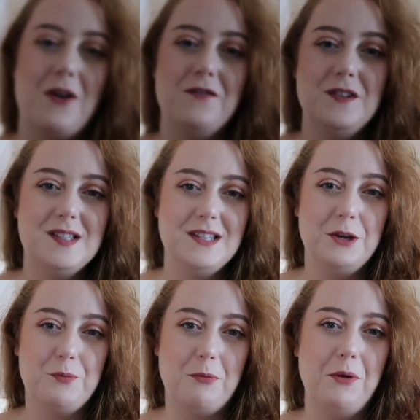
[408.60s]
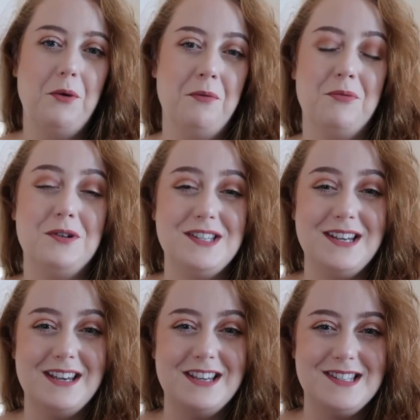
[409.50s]
Obviously, you probably wouldn't put
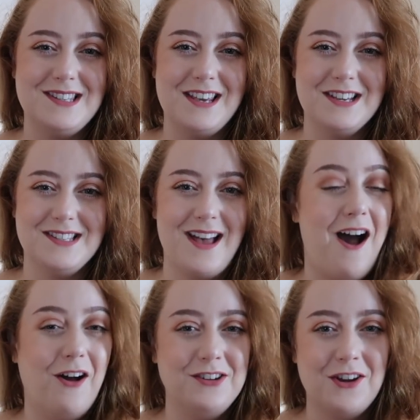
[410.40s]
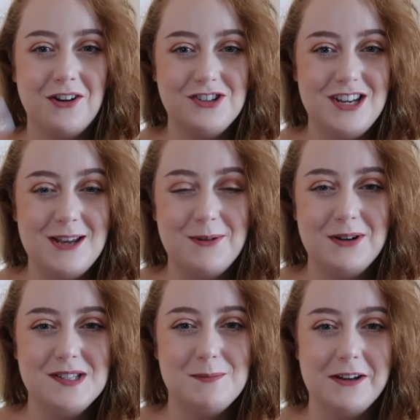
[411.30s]
it as thick as that on your
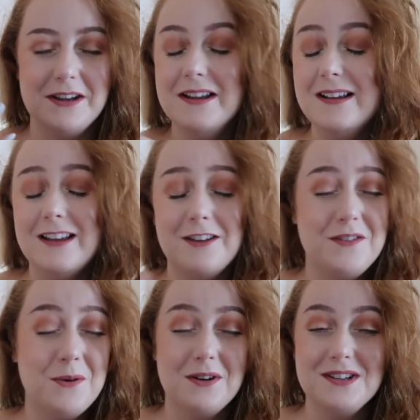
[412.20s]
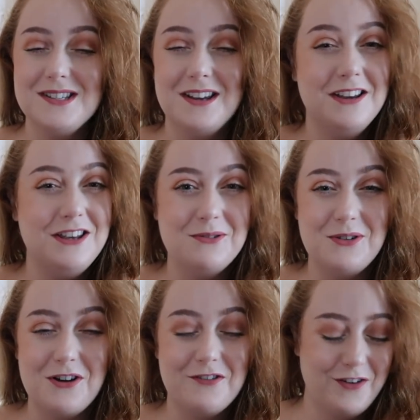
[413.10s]
cheekbones, but if you want to, you
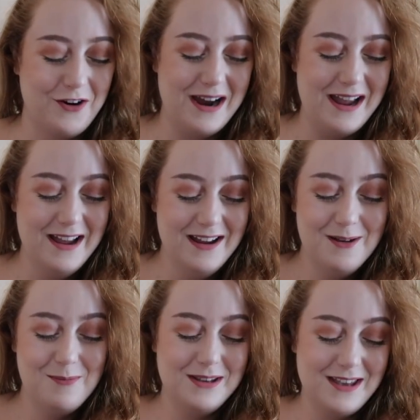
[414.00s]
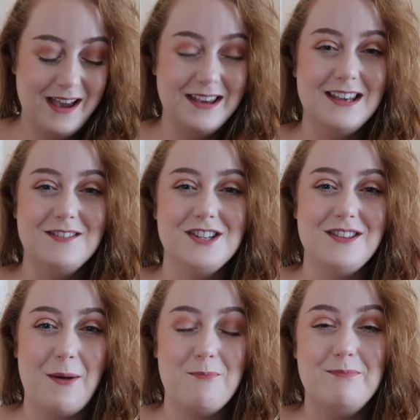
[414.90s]
go for it. But yeah, it gives you
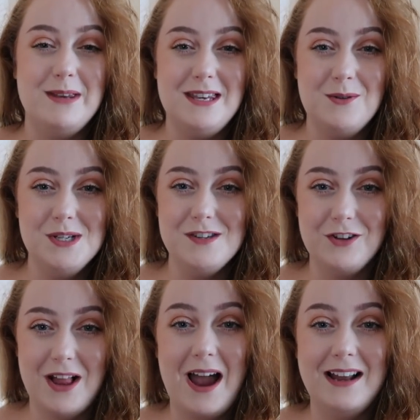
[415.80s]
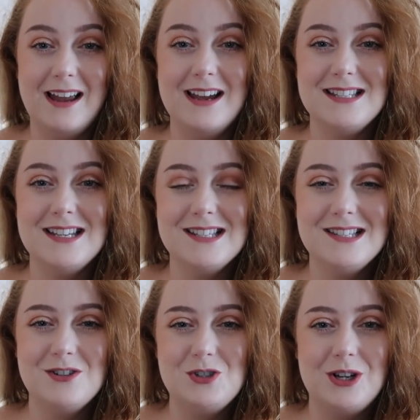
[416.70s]
that beautiful highlight. It's
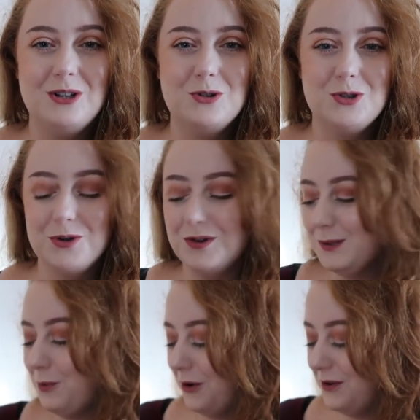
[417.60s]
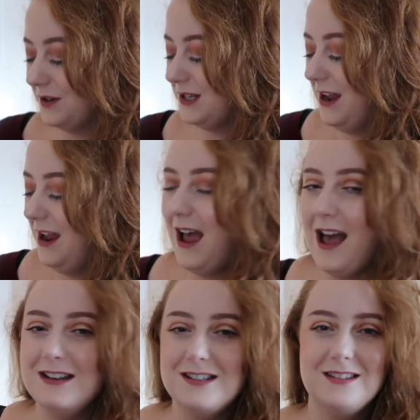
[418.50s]
such a luxurious product.
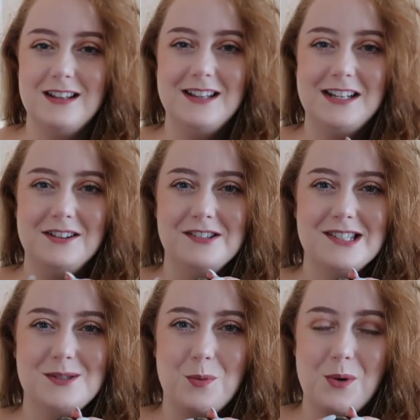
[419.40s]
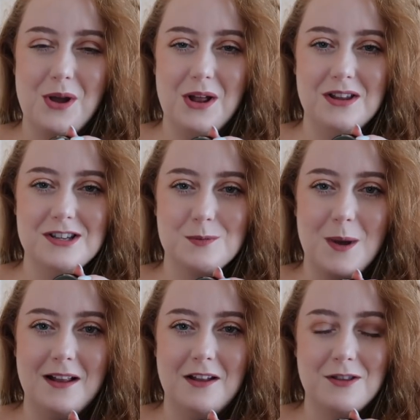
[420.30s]
And the little swirl as
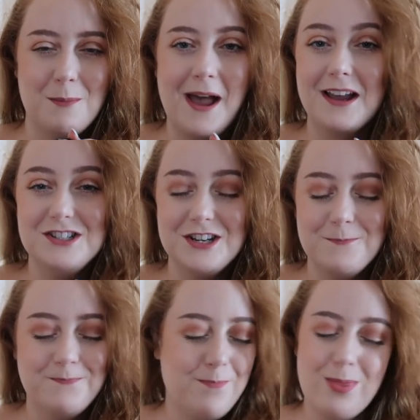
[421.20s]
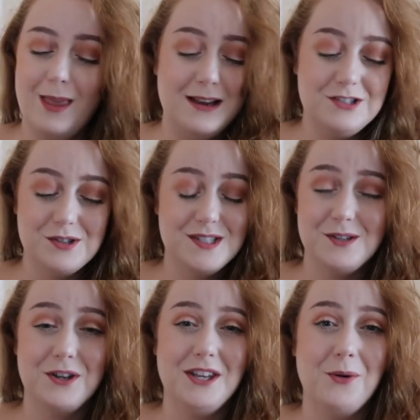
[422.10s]
well on the packaging is just
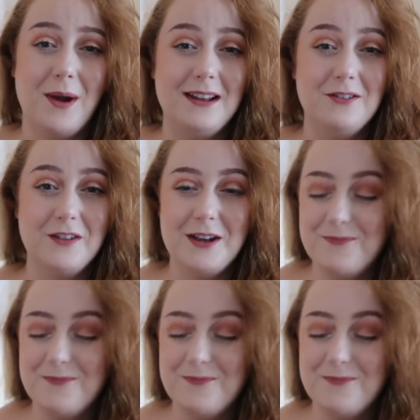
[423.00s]
so cute. I love